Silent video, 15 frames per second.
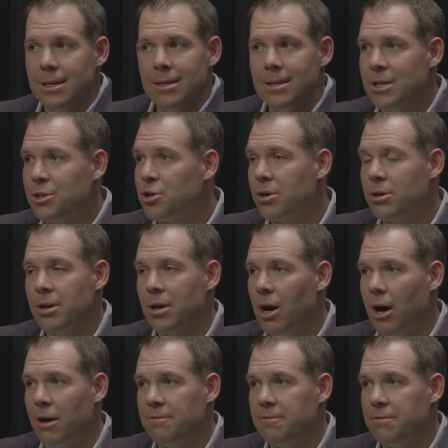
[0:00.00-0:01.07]
they turn it
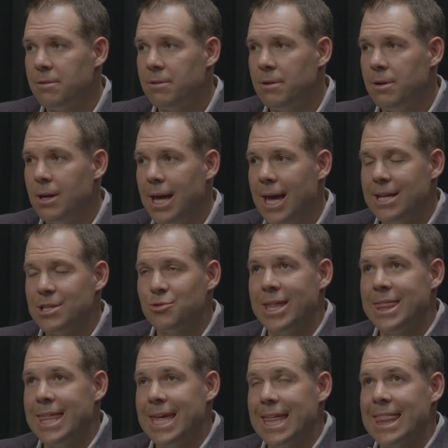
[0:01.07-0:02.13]
off. And so I
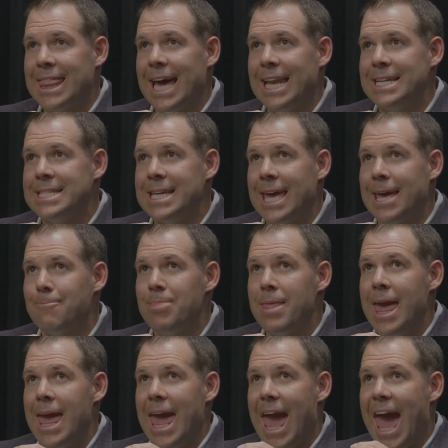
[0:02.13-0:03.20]
think that is a
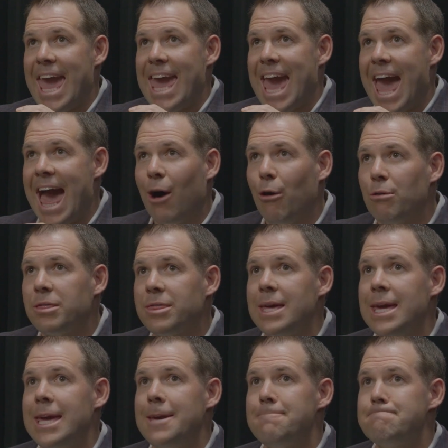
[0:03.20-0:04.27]

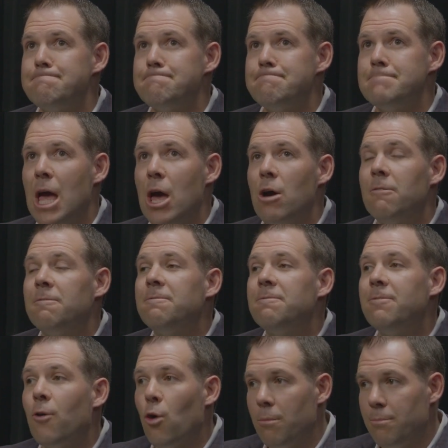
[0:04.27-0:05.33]
healthy
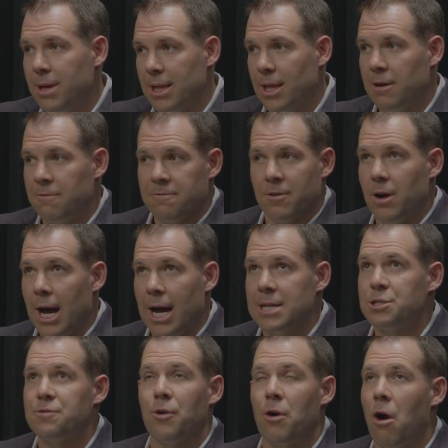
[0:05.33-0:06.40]
formula for
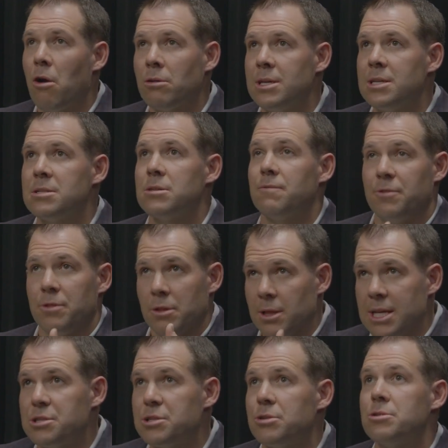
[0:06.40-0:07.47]
us, for the
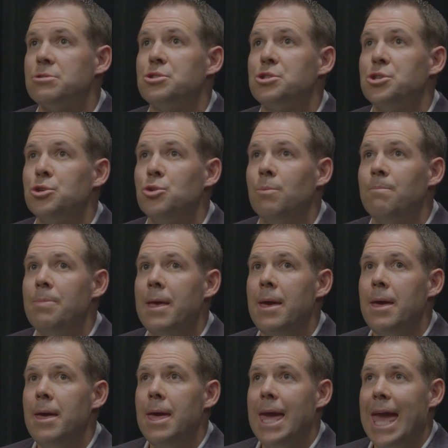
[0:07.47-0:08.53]
listeners to
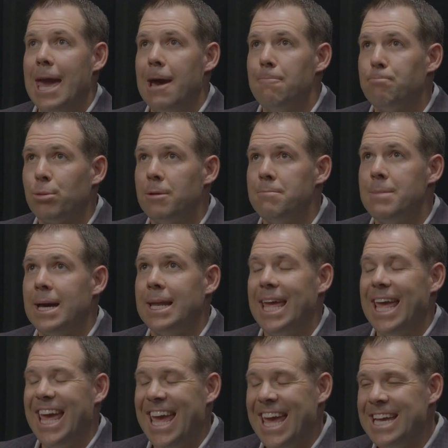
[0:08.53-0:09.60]

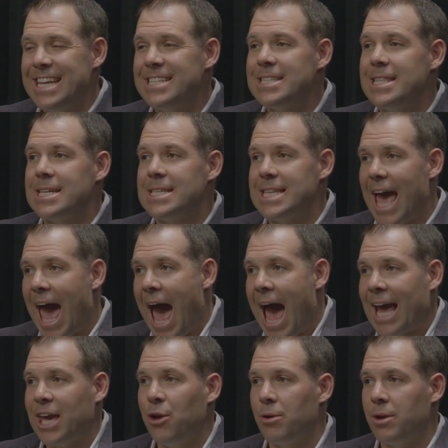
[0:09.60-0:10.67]
implement. Is this
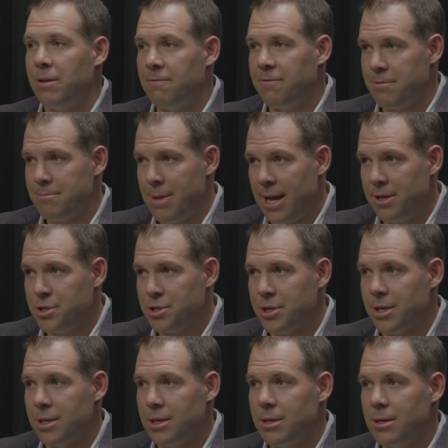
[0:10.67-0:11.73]
accurate
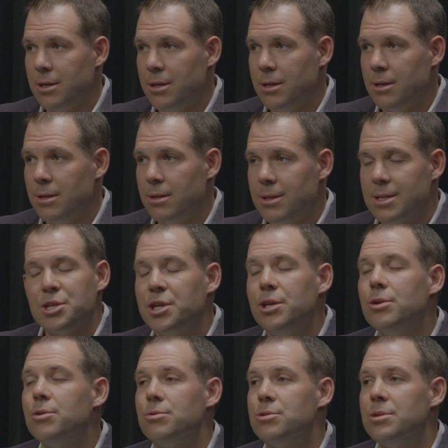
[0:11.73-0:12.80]
information? That's
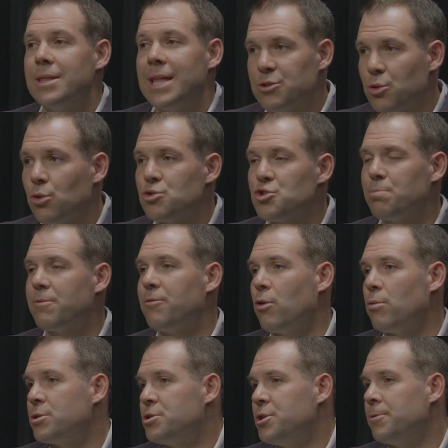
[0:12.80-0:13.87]
huge, and that's what ultra
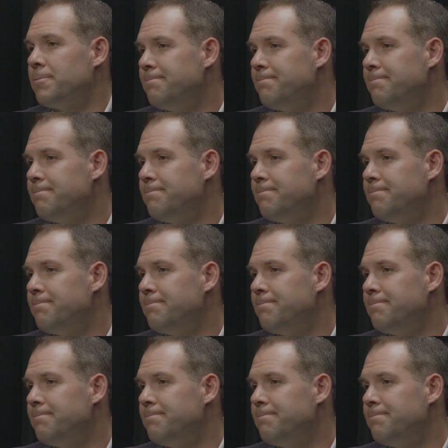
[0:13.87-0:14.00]
performers do.